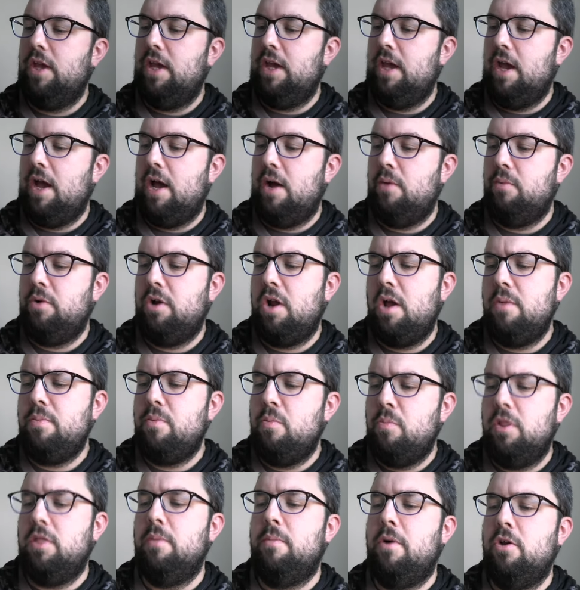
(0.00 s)
the uh, we'd
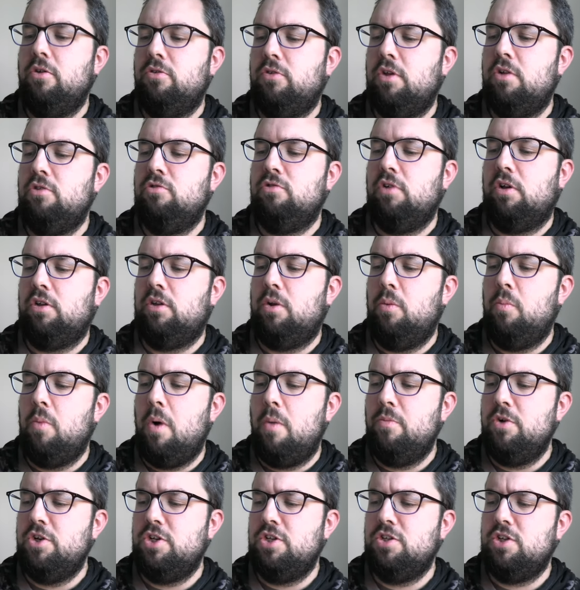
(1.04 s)
open with the most interesting
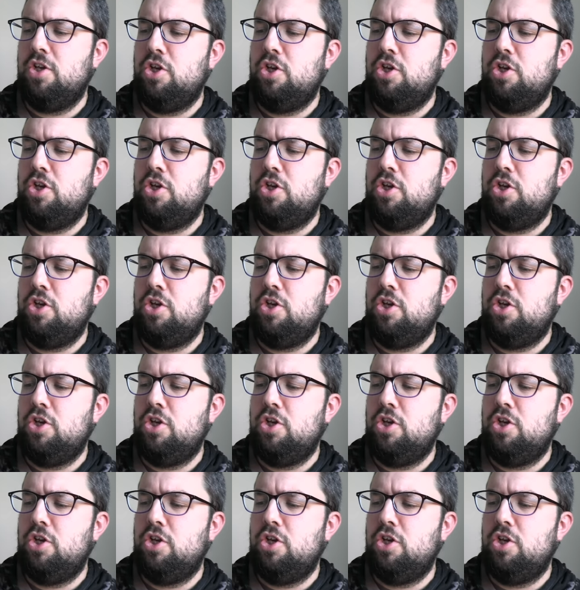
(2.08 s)
one which